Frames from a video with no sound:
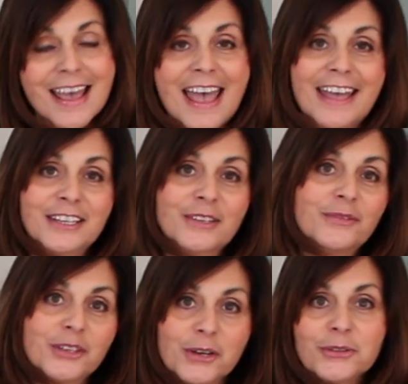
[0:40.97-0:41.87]
and if
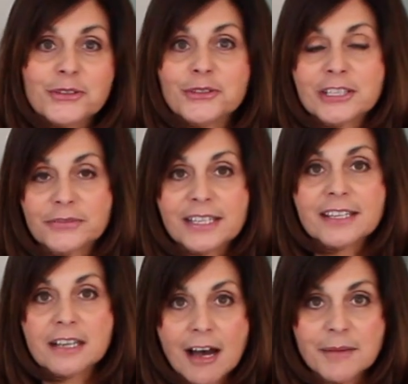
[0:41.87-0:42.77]
you go there you can read the
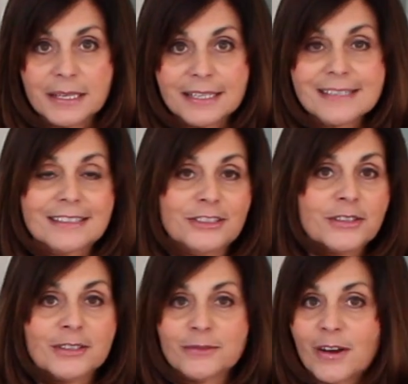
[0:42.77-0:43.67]
comments and you
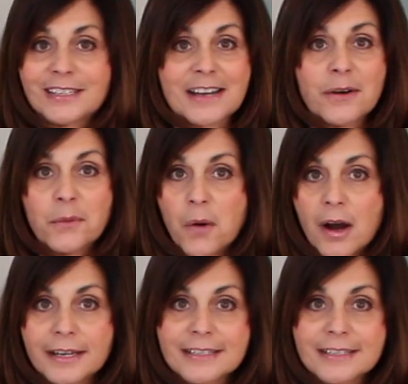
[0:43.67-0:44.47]
can find out why.